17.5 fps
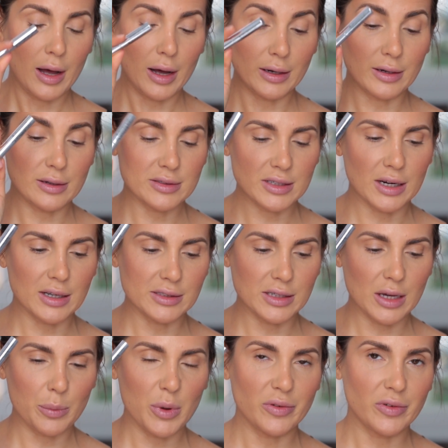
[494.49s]

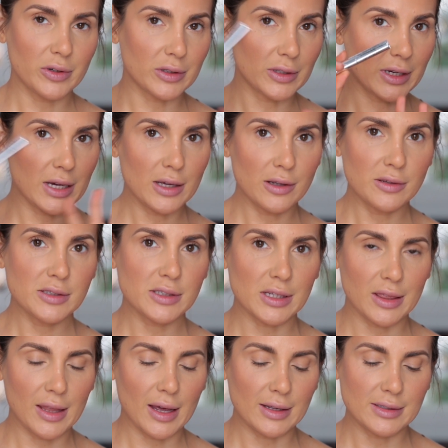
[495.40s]
Anastasia Beverly Hills,
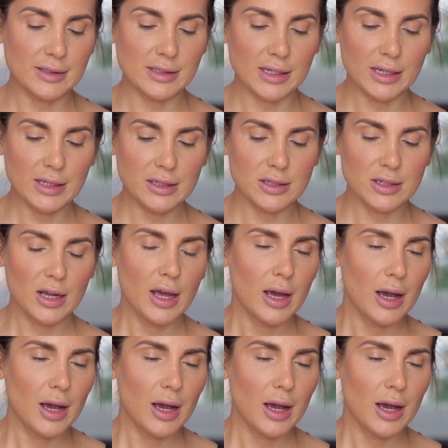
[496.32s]
and that's it.